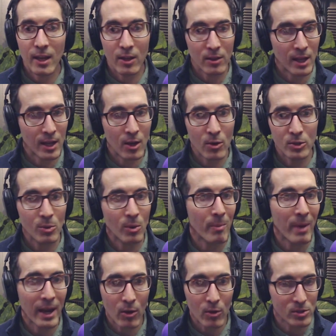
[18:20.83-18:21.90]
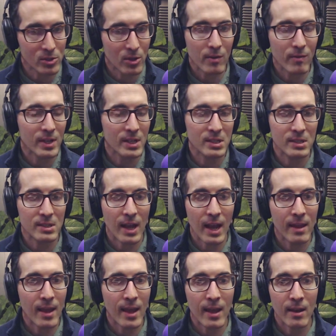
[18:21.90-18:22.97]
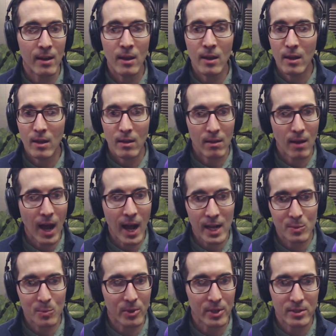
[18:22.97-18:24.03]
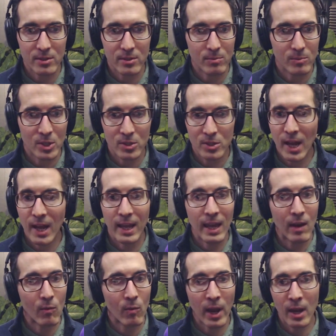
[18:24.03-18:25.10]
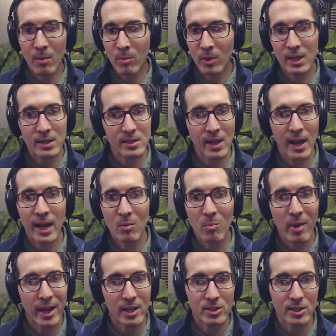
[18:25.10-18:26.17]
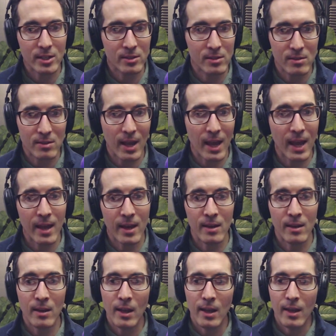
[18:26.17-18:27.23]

they go to a medical service, and then the hospitalists just kind of get randomly assigned patients. And